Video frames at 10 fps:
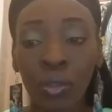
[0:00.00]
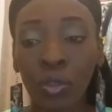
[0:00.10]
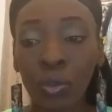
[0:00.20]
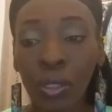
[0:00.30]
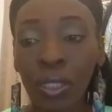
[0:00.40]
no
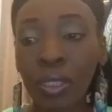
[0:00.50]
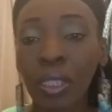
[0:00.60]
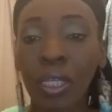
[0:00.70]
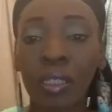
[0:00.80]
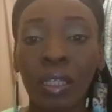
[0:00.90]

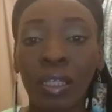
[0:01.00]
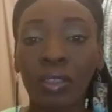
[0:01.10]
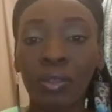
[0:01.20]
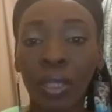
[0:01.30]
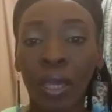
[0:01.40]
trust, and
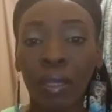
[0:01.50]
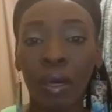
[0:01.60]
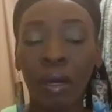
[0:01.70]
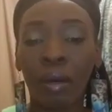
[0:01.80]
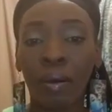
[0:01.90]
then you
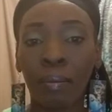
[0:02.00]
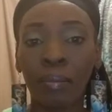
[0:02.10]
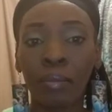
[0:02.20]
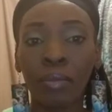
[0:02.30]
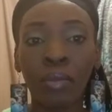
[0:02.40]
can't.